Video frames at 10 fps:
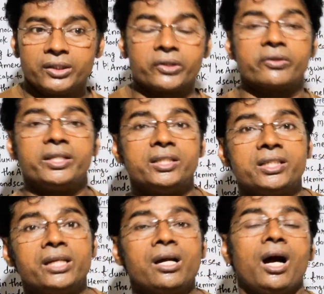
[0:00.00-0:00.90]

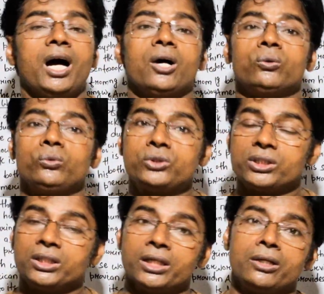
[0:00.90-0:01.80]
reading out
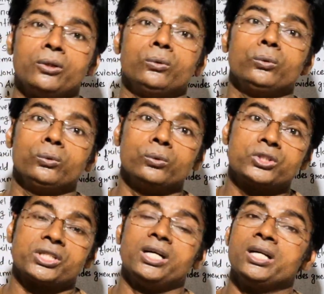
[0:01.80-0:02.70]
a
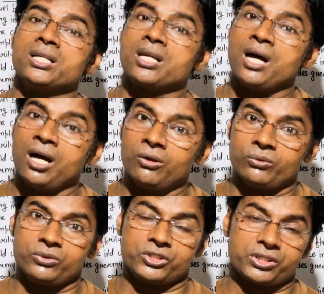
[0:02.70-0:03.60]
note
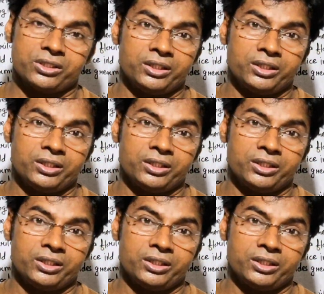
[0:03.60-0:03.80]
aloud,